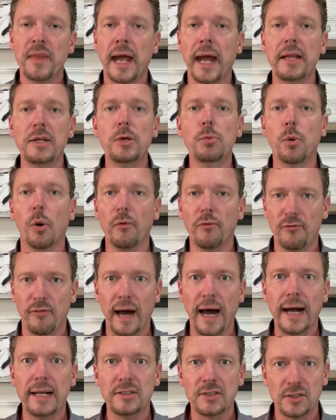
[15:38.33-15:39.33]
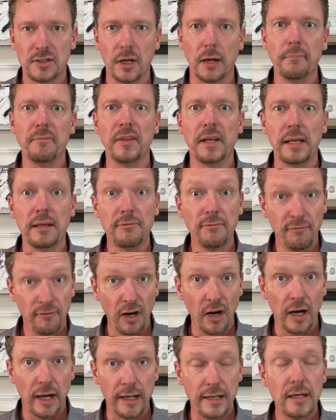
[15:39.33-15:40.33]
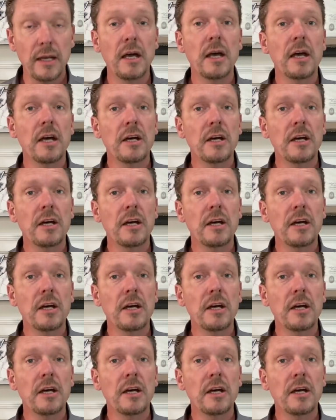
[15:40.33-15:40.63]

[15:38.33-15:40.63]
and you will find something fun